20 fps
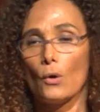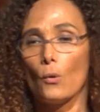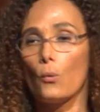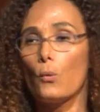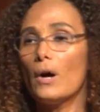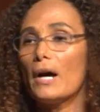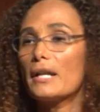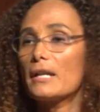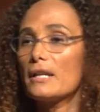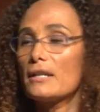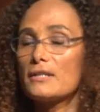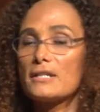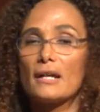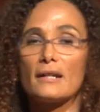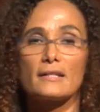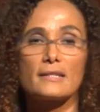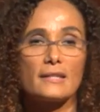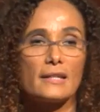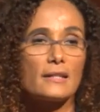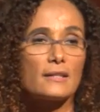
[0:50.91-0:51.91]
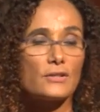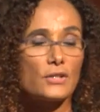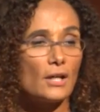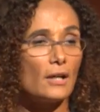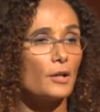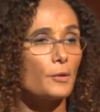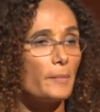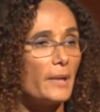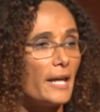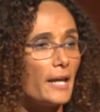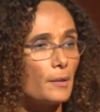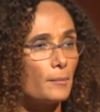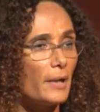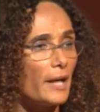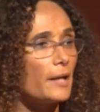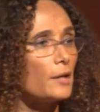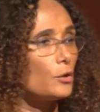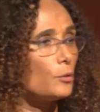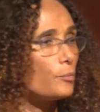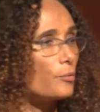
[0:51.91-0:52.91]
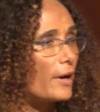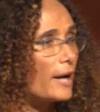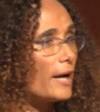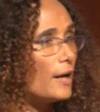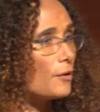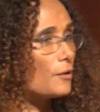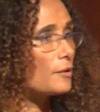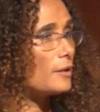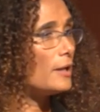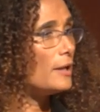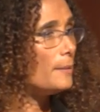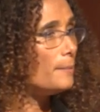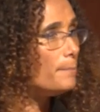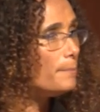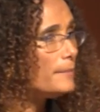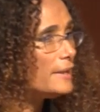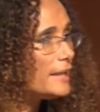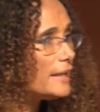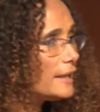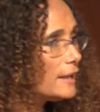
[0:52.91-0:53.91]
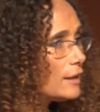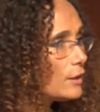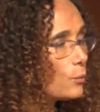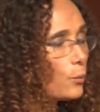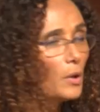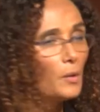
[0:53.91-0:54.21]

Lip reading: What does this young man, Michael Brown, mean?